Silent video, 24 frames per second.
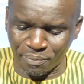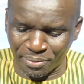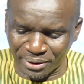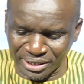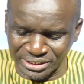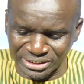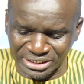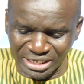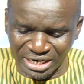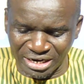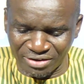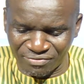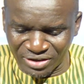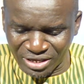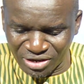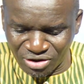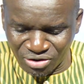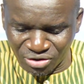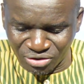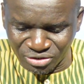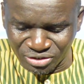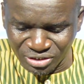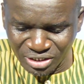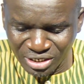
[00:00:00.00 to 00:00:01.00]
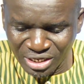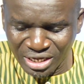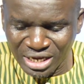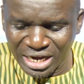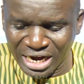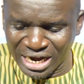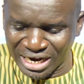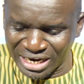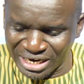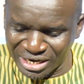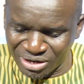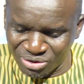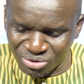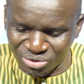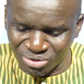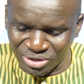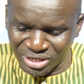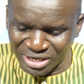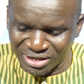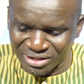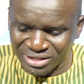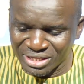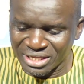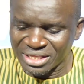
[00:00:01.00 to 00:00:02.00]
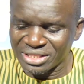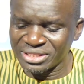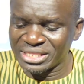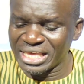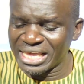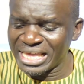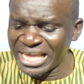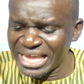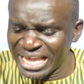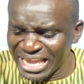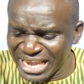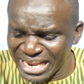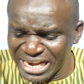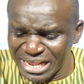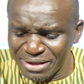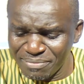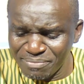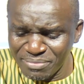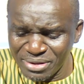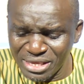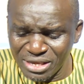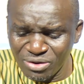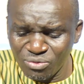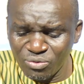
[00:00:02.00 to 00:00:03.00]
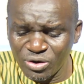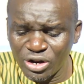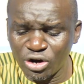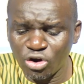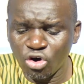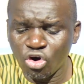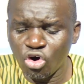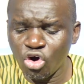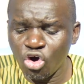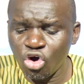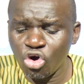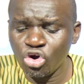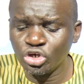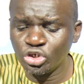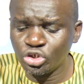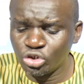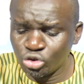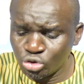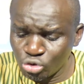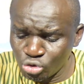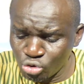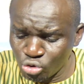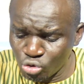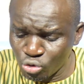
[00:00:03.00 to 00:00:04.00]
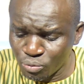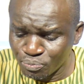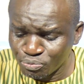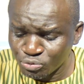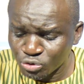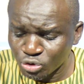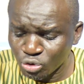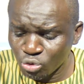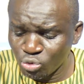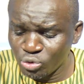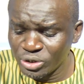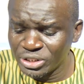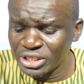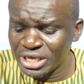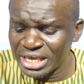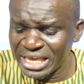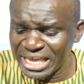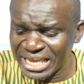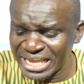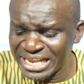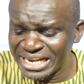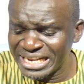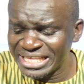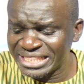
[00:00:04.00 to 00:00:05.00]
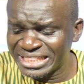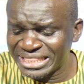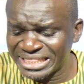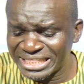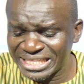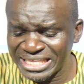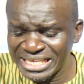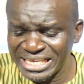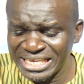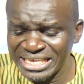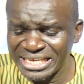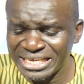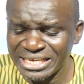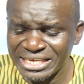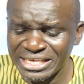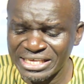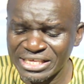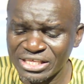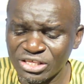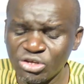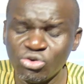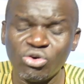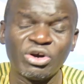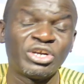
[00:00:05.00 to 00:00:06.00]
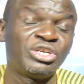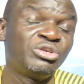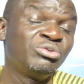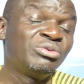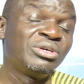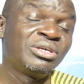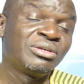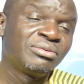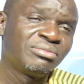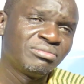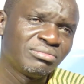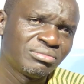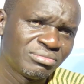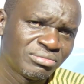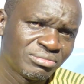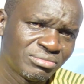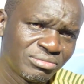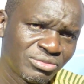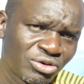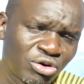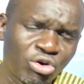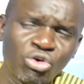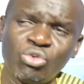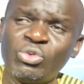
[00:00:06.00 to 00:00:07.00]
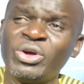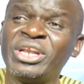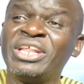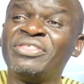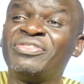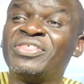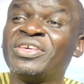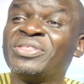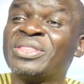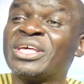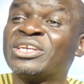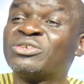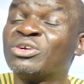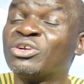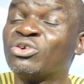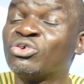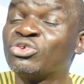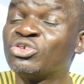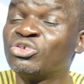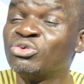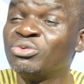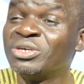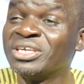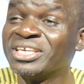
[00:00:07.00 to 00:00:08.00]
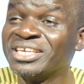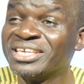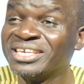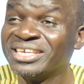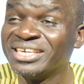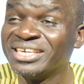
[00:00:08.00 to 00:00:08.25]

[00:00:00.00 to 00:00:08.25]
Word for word: Praise the living God. Amen. Hallelujah. Amen. The enemy will hold you with anything you are doing or anything that you are not doing.